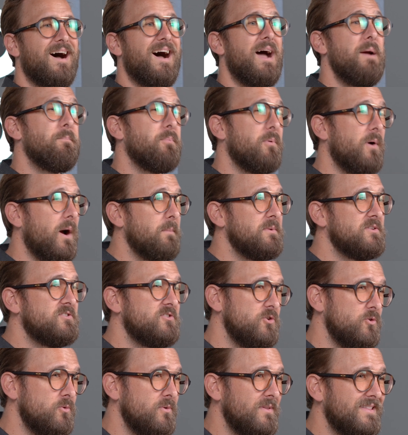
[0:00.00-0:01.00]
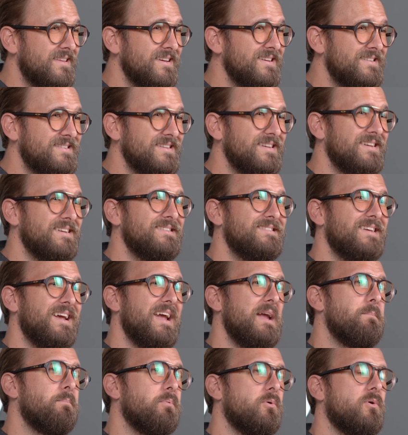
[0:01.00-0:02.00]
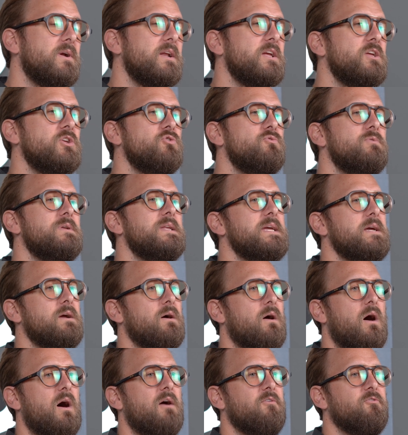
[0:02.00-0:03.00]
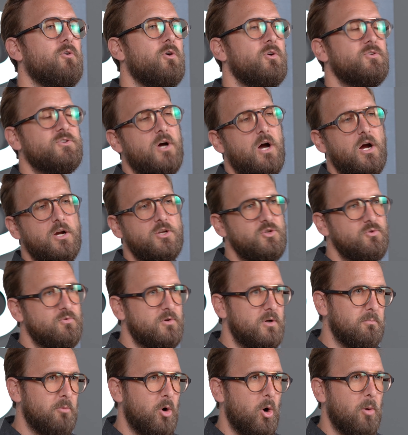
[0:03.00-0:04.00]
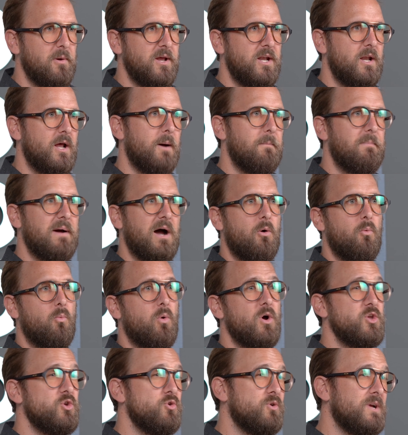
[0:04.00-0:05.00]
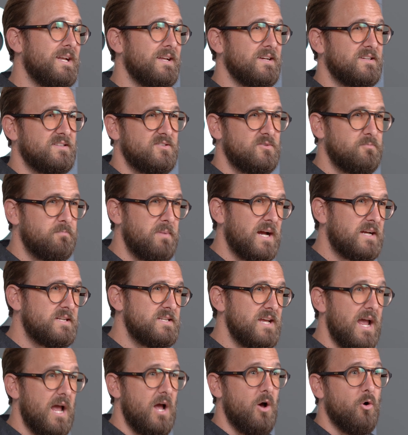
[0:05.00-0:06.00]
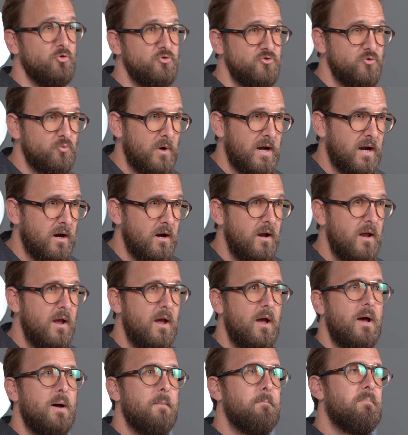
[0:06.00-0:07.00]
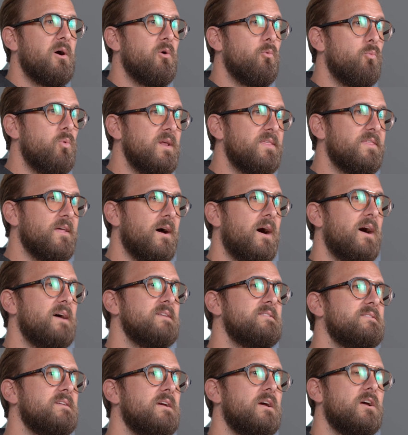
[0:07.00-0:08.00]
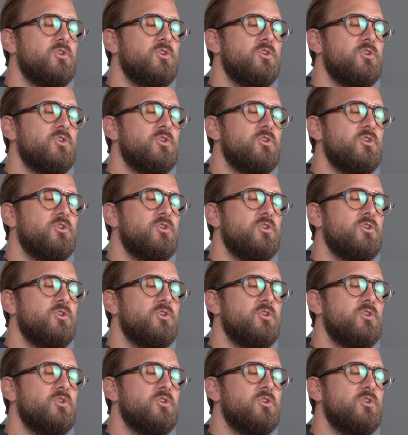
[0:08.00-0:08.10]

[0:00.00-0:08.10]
I promise you, this is a pretty unique offer. I'll talk to you in a moment about what you can expect elsewhere. But with us,